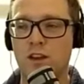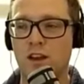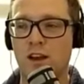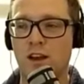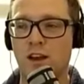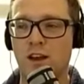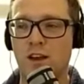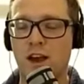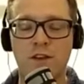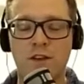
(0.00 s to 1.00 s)
Uh,
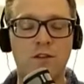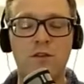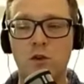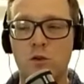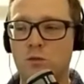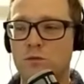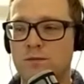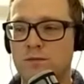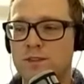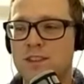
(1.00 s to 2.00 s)
I have a few
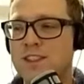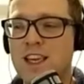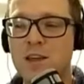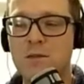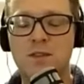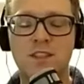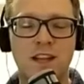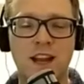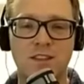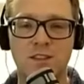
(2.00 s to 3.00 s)
teams
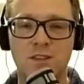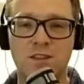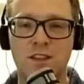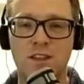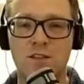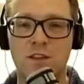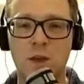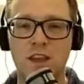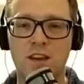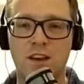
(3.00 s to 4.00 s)
lessons every
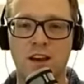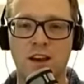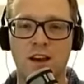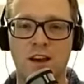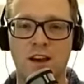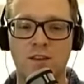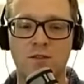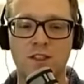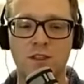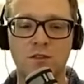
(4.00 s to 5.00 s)
week, uh,
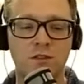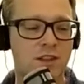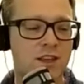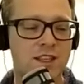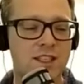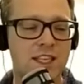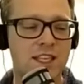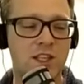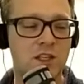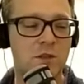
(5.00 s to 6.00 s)
still
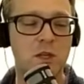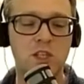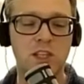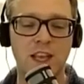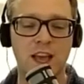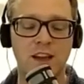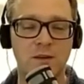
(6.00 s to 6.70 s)
teaching as much as I can.